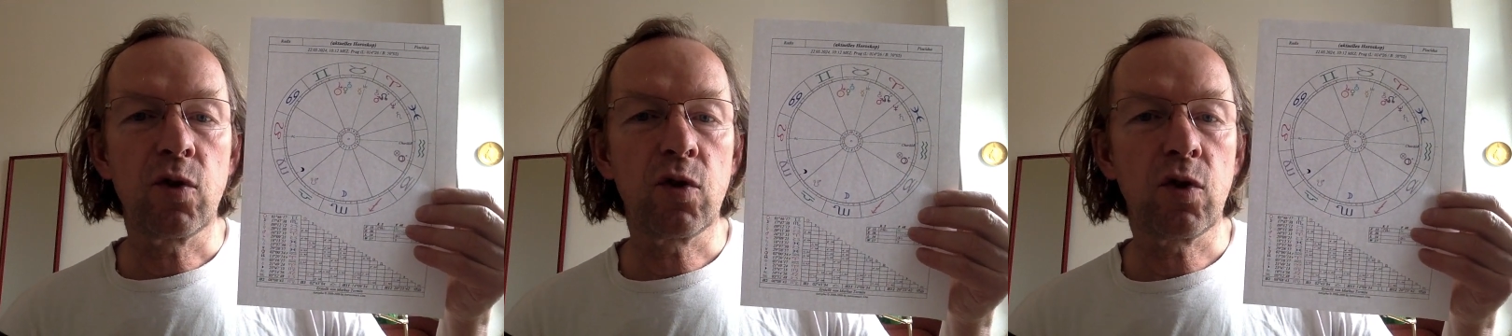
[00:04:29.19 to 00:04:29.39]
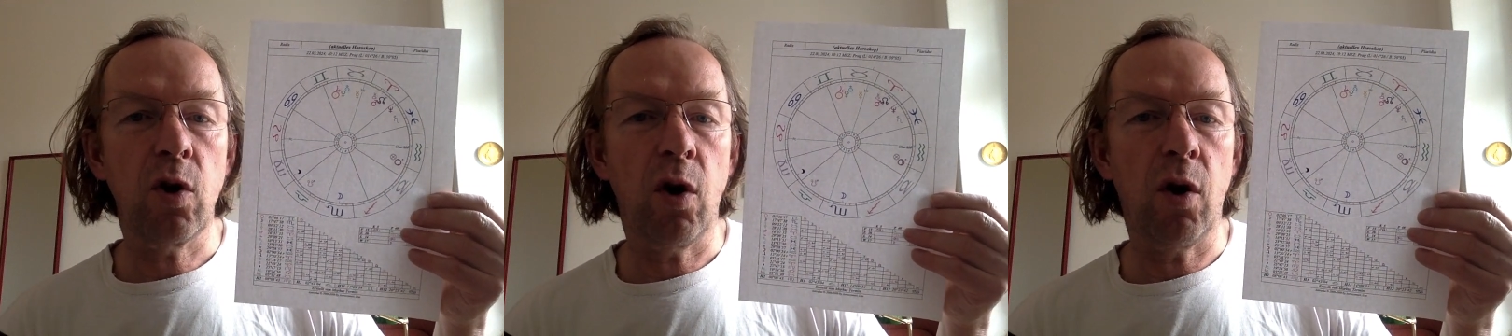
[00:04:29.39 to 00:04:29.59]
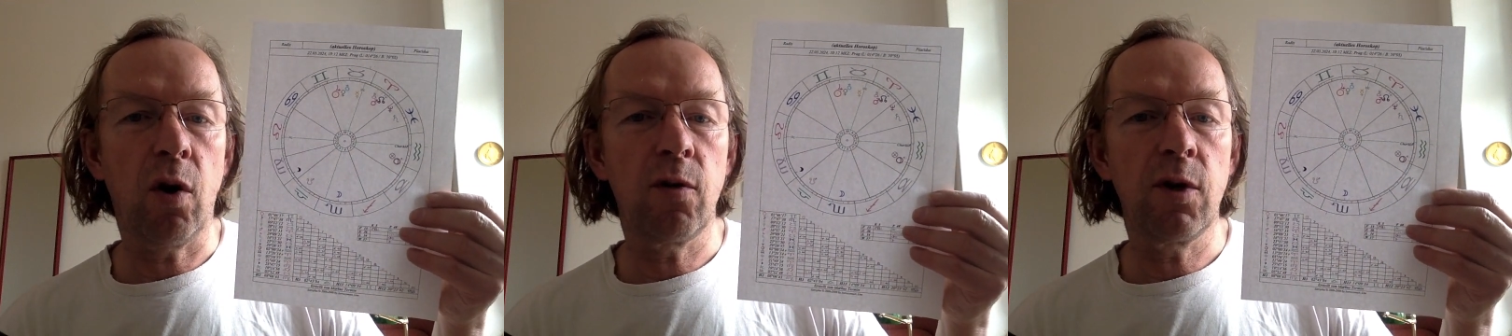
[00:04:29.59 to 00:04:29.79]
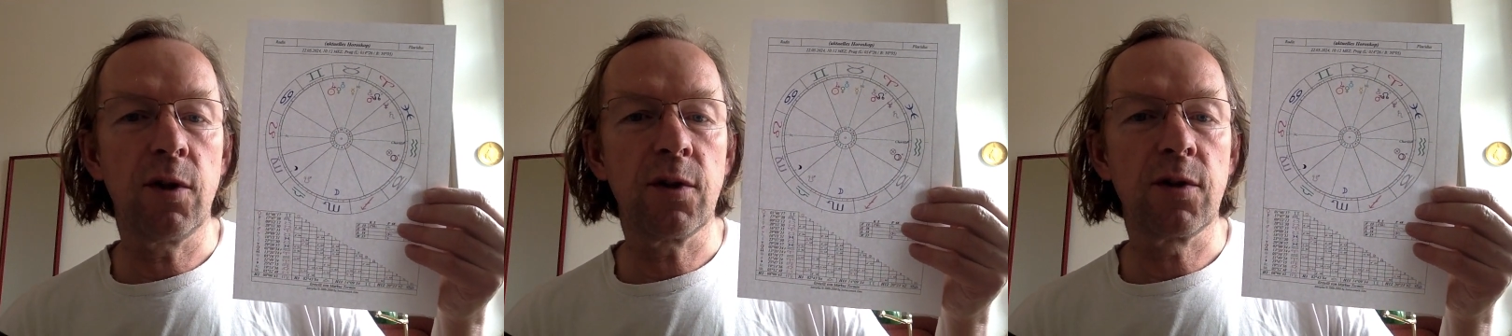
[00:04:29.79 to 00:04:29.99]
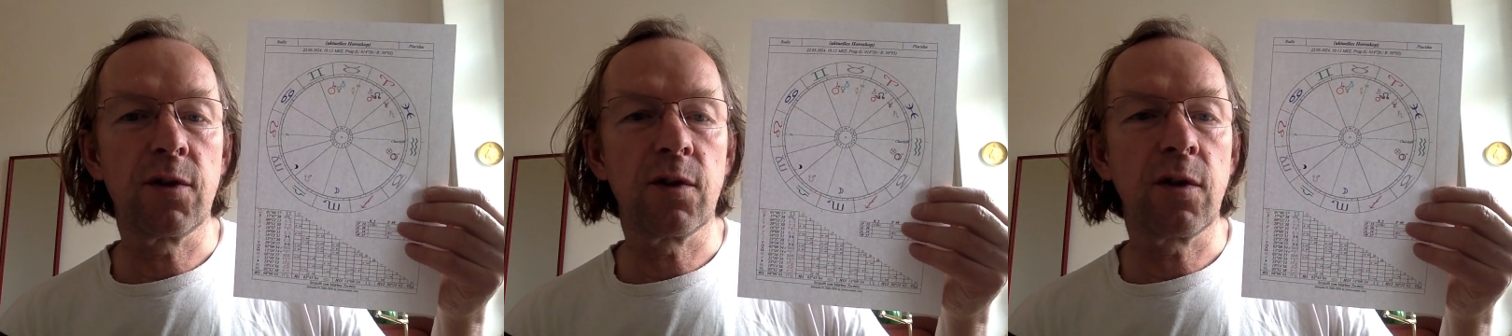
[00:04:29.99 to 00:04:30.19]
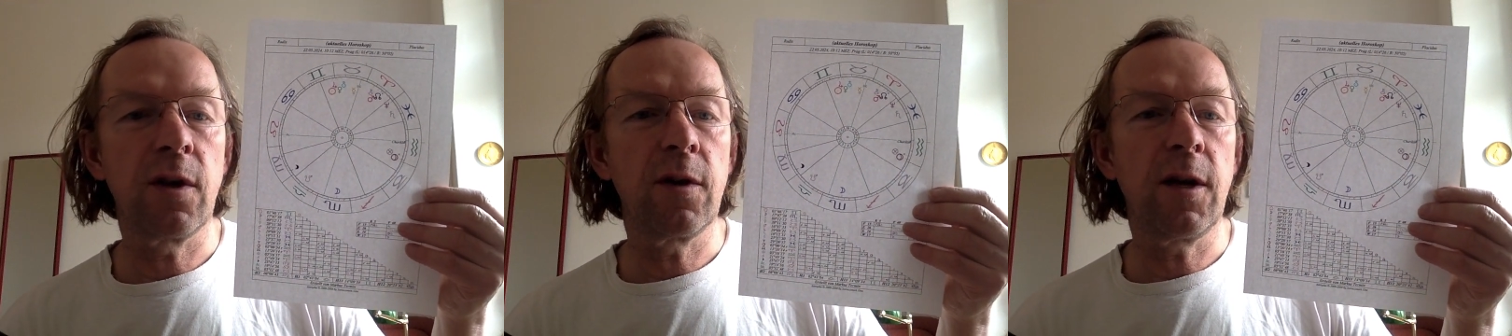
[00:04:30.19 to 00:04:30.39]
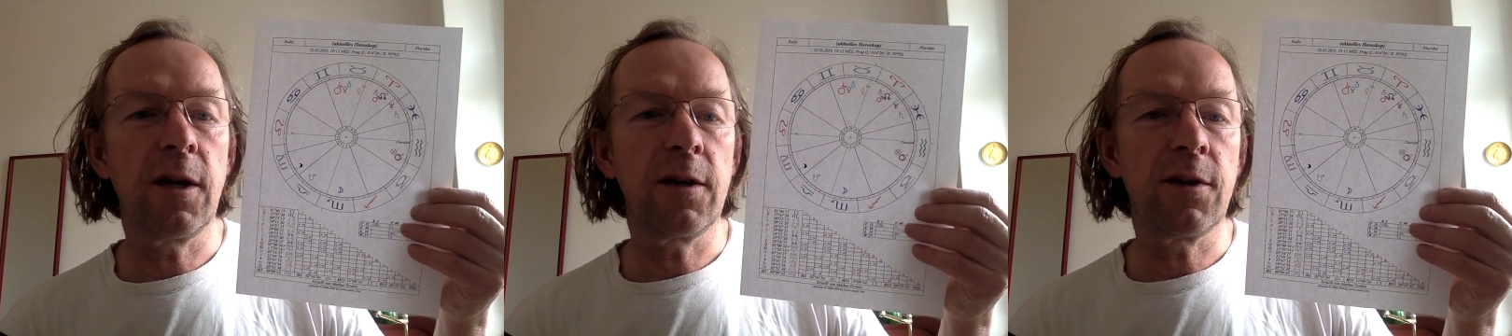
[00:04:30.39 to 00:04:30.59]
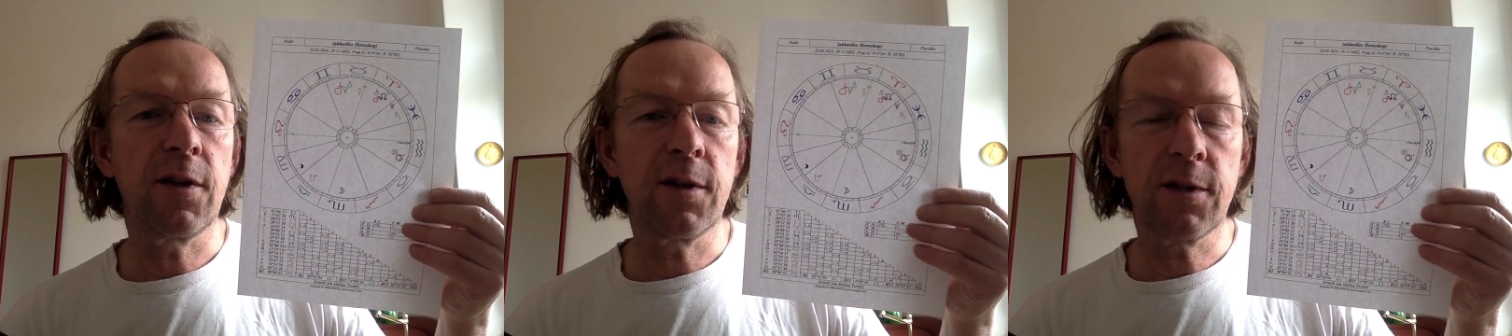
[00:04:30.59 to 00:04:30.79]
Taurus.
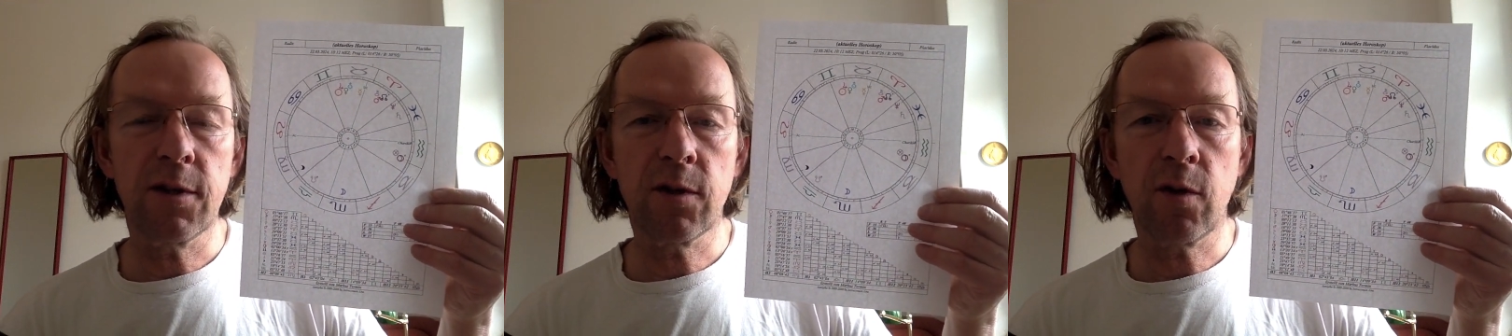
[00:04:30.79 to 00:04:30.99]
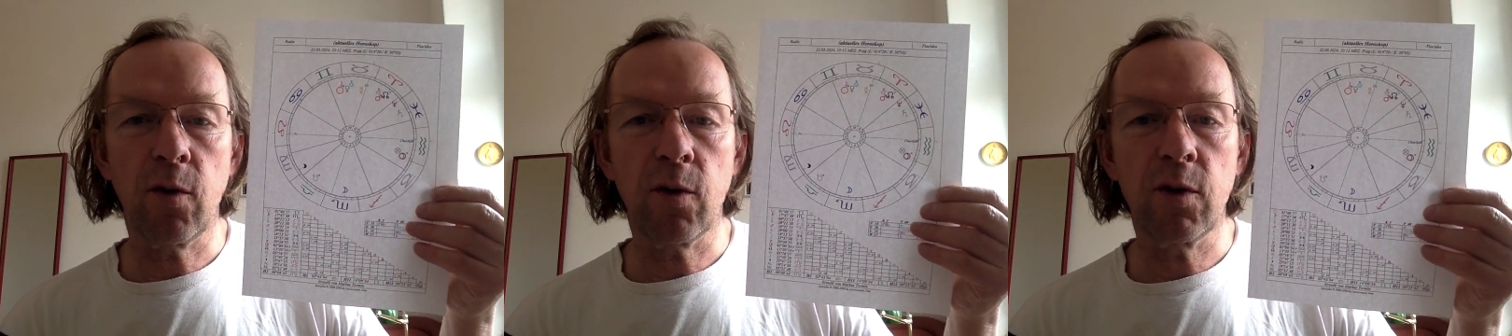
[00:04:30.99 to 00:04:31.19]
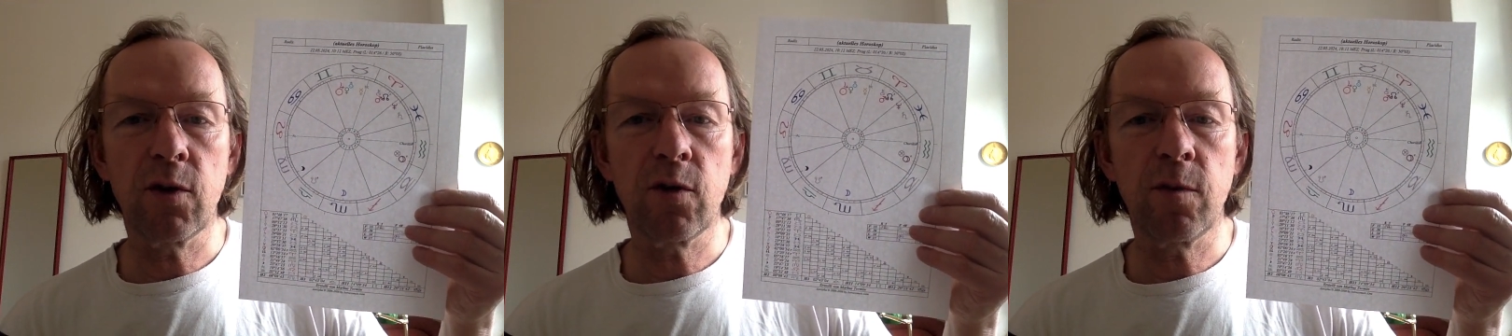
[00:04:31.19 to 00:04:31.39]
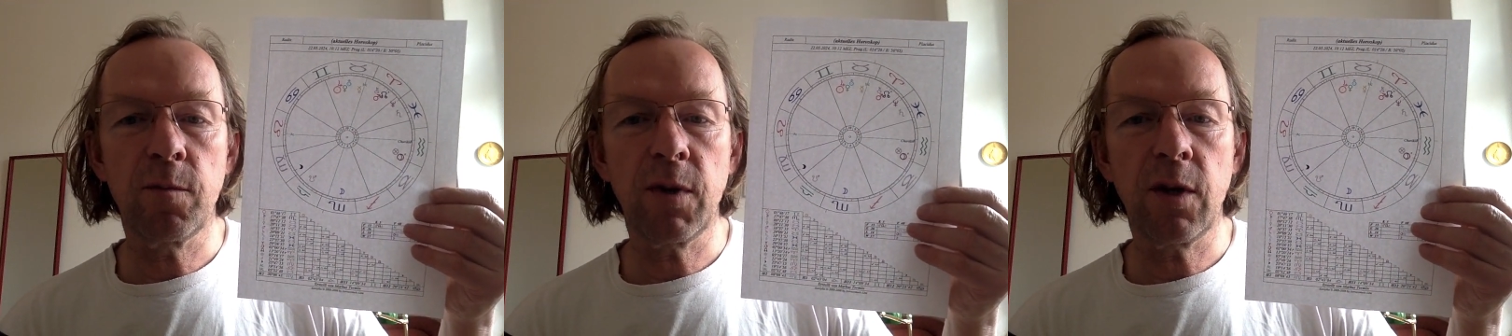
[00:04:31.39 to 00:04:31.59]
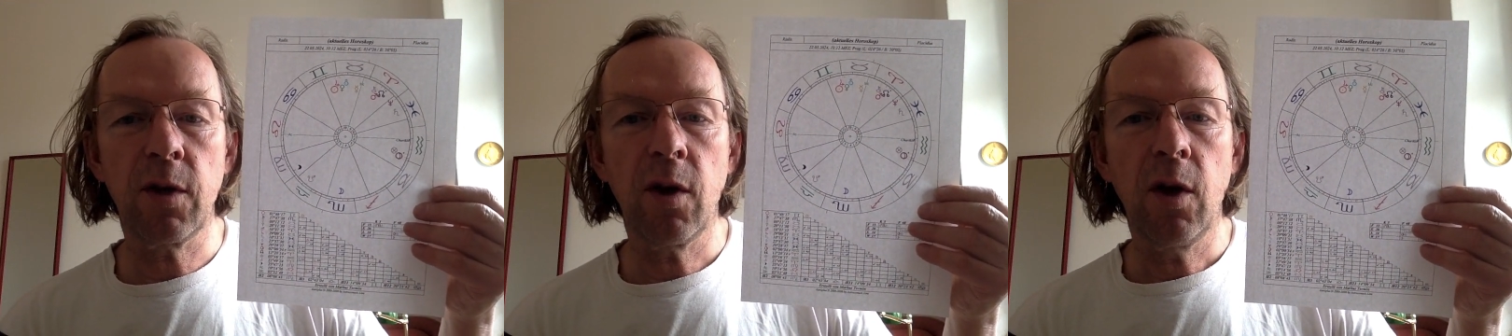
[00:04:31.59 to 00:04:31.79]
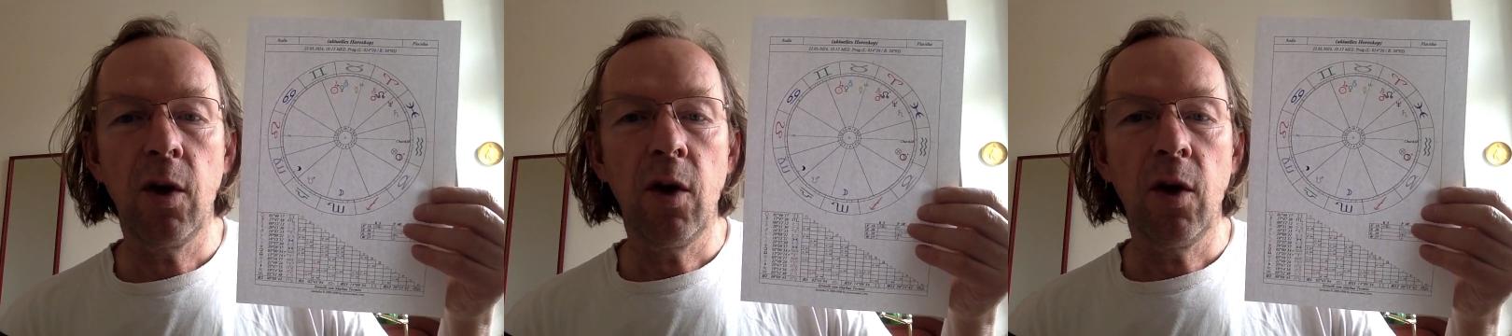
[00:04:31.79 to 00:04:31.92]
And this is going to be